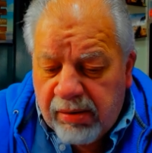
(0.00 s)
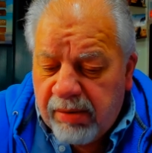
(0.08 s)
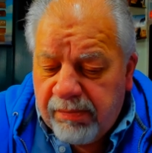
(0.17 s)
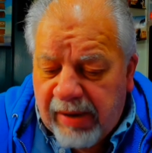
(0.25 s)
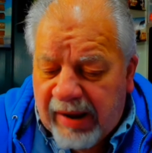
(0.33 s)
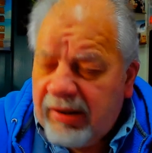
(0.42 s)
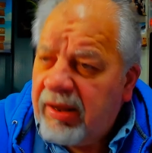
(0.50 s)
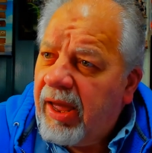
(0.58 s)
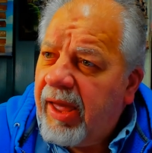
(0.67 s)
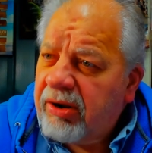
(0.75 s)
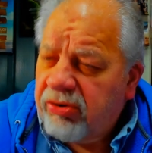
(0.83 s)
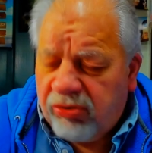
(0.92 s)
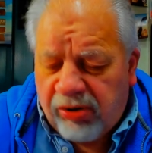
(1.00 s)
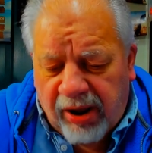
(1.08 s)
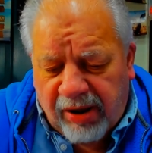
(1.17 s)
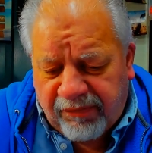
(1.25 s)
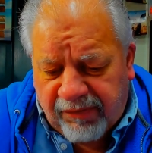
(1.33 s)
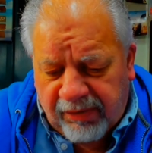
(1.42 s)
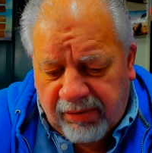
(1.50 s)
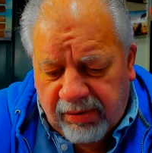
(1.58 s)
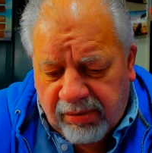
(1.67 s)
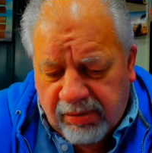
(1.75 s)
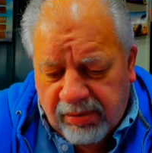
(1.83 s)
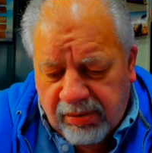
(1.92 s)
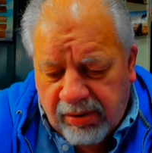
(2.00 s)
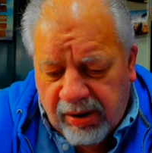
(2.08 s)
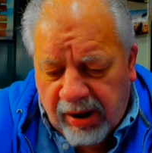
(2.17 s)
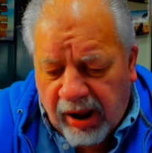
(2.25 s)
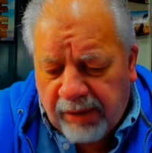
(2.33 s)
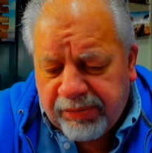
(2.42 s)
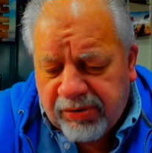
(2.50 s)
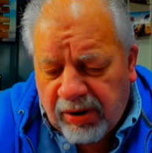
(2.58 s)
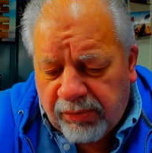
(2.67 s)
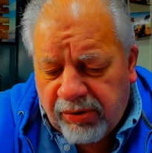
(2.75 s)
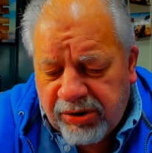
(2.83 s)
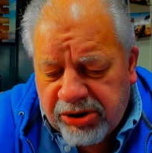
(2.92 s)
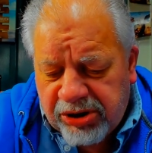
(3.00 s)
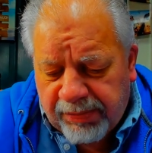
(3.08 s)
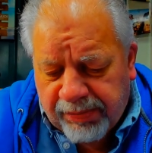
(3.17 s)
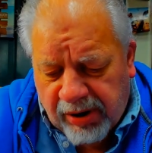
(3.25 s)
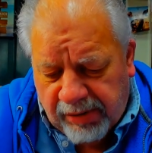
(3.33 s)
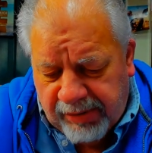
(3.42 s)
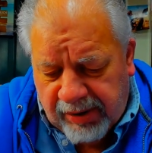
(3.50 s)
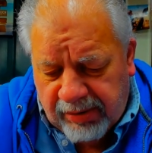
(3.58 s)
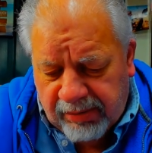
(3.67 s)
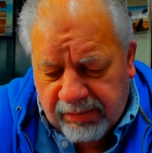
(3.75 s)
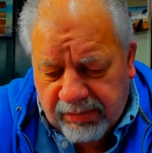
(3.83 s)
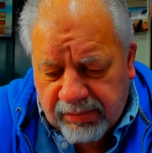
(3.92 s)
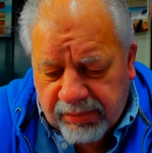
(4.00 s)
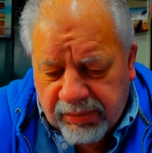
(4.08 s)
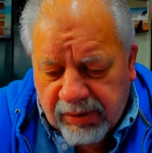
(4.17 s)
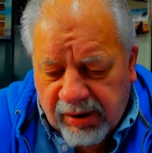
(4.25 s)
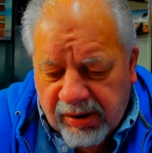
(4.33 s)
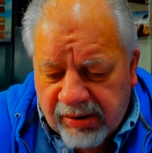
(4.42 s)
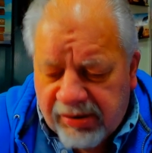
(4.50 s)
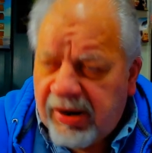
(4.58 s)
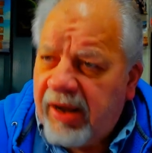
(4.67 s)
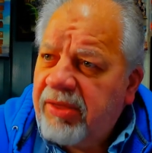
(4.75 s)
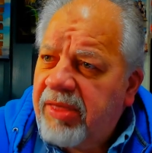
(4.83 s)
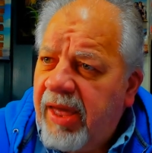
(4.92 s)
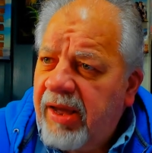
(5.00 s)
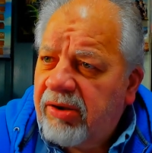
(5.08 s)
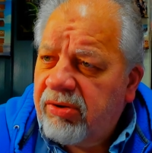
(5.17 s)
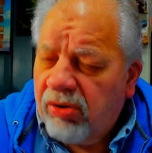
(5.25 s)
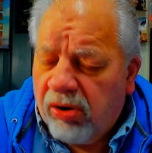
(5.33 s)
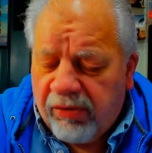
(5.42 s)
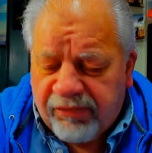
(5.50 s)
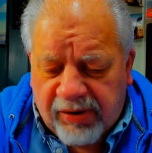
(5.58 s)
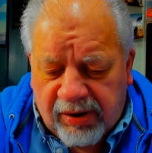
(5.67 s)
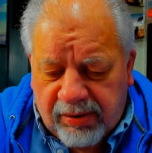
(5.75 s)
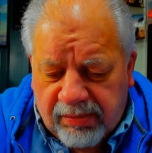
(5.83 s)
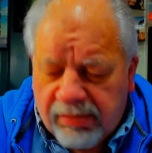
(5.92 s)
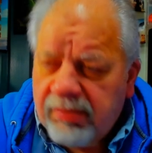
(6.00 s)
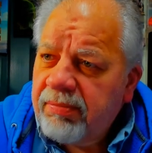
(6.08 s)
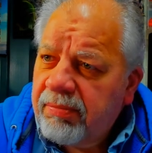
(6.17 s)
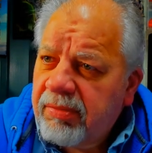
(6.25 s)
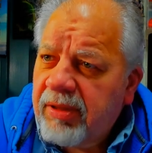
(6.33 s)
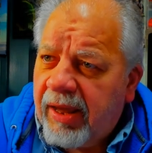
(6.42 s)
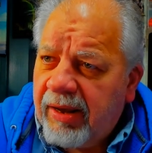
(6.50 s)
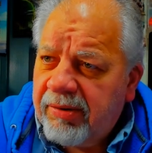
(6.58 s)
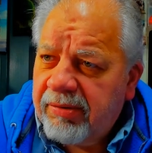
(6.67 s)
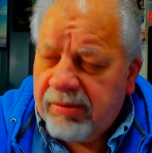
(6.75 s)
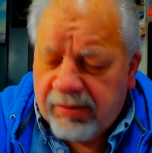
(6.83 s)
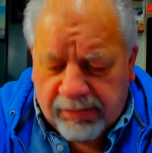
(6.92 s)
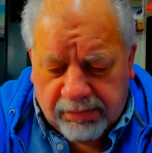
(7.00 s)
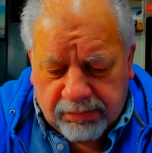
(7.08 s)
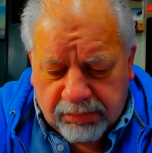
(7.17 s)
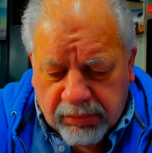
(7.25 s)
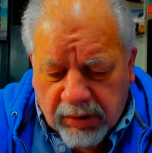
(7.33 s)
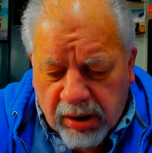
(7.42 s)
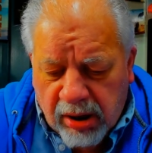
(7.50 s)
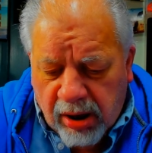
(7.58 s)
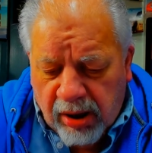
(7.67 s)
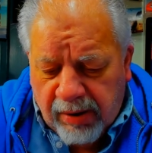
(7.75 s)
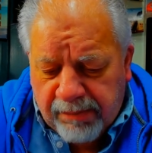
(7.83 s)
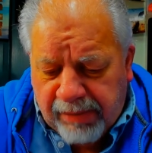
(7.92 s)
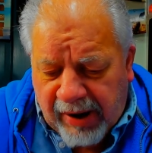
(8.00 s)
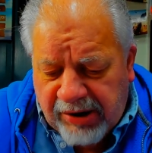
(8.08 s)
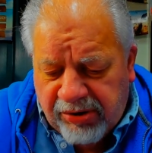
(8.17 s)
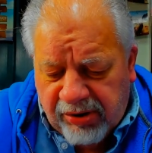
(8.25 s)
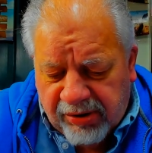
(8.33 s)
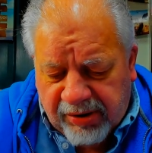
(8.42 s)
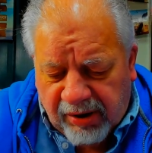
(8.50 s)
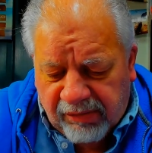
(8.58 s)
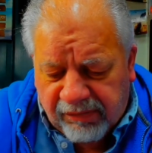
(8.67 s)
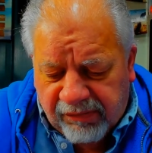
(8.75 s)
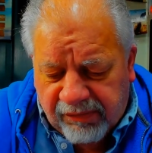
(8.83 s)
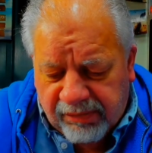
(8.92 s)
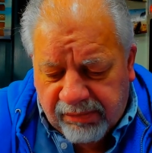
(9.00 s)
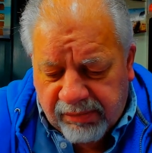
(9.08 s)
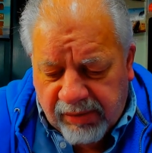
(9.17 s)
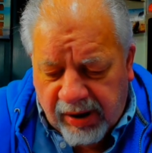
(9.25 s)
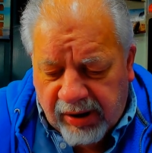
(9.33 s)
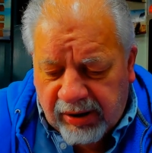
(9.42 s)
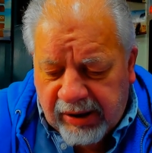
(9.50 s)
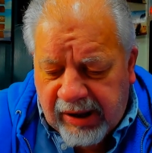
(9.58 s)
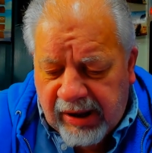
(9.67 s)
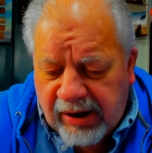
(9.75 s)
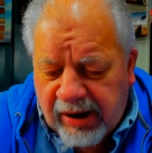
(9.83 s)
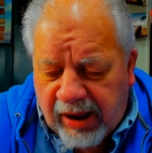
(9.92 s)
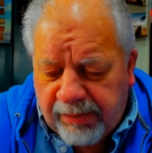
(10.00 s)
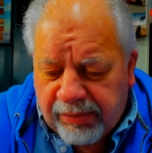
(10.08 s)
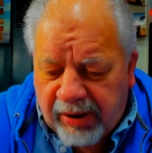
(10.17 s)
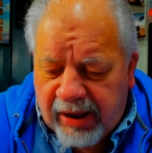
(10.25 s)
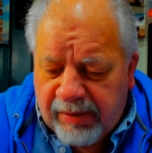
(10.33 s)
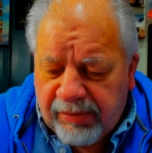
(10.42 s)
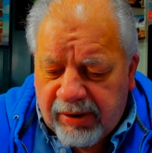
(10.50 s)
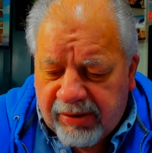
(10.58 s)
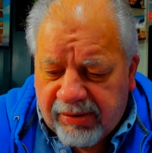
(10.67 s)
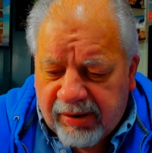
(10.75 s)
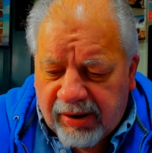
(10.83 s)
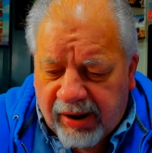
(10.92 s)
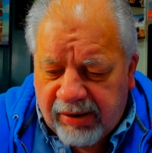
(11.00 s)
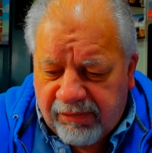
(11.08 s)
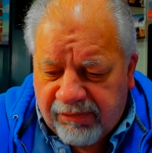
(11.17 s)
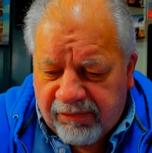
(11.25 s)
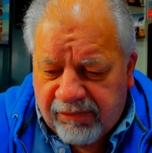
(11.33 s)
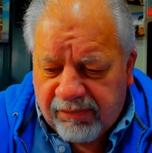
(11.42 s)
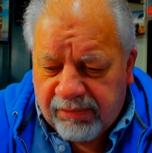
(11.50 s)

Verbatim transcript: Make the extra effort. Help someone's ship come in. Say thanks often. Thanks. Pace yourself and lead a blameless life.